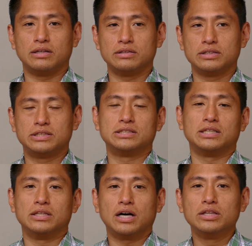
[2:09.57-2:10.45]
this is
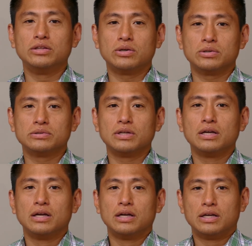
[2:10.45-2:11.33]
an unknown
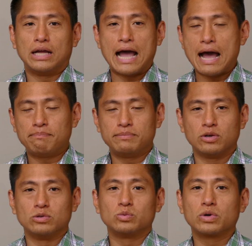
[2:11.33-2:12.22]
app.
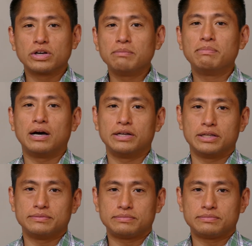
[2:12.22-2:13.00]
Don't worry about it.